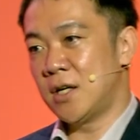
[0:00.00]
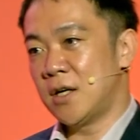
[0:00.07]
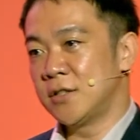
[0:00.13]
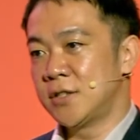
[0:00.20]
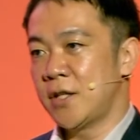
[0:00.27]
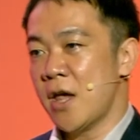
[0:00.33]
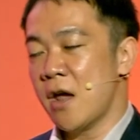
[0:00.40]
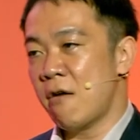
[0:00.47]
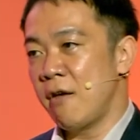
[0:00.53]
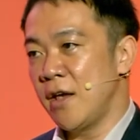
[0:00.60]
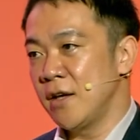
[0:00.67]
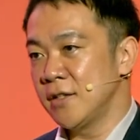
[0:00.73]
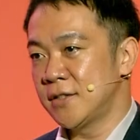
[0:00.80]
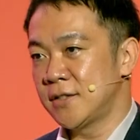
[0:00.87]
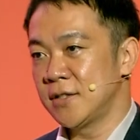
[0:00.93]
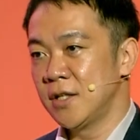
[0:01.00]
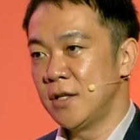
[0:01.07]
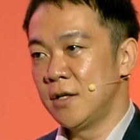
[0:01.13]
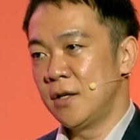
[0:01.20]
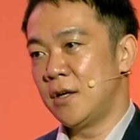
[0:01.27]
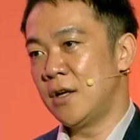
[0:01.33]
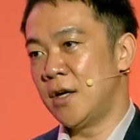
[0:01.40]
steerings,
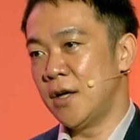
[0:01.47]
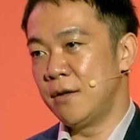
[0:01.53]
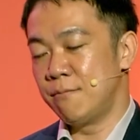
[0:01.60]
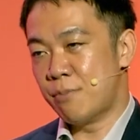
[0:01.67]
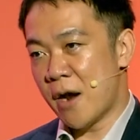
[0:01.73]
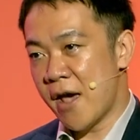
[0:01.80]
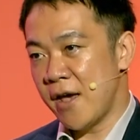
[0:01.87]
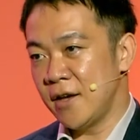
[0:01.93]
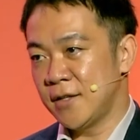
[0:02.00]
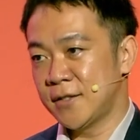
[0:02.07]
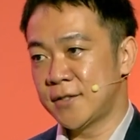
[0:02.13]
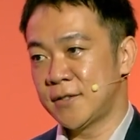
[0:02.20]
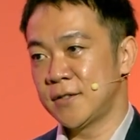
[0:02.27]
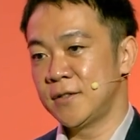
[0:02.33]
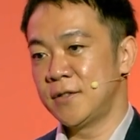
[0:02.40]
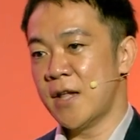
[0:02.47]
and brakes,